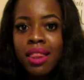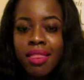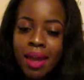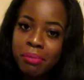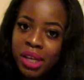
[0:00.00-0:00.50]

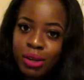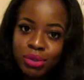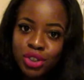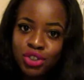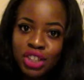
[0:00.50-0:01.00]
Let me know
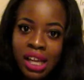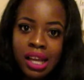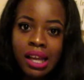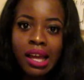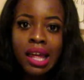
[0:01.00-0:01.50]
what you think.
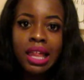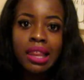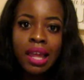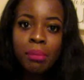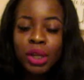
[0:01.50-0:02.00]
Let